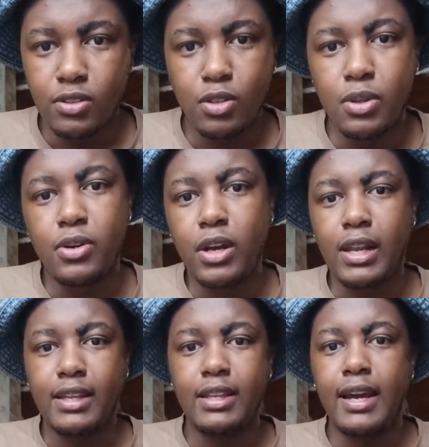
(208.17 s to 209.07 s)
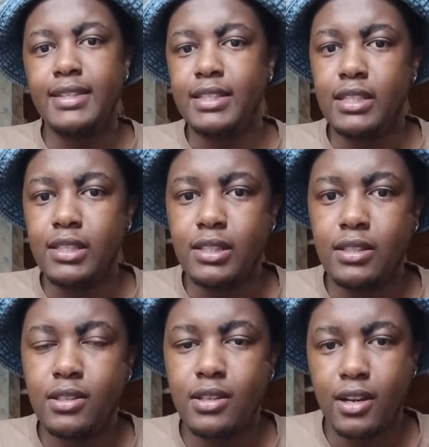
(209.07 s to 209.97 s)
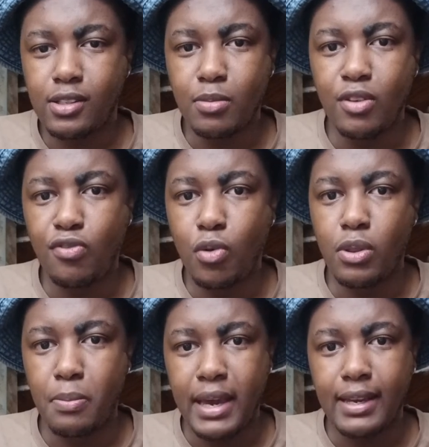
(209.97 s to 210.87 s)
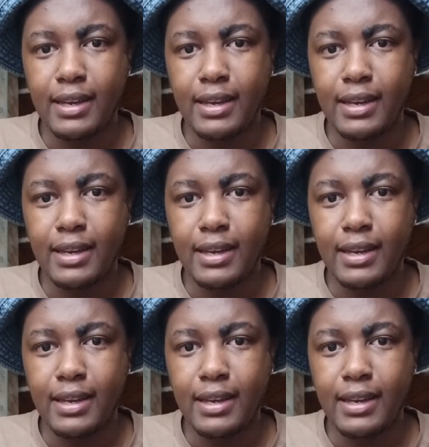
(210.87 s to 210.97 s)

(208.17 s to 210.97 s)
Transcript: So they're not like the ideal customer for the bank,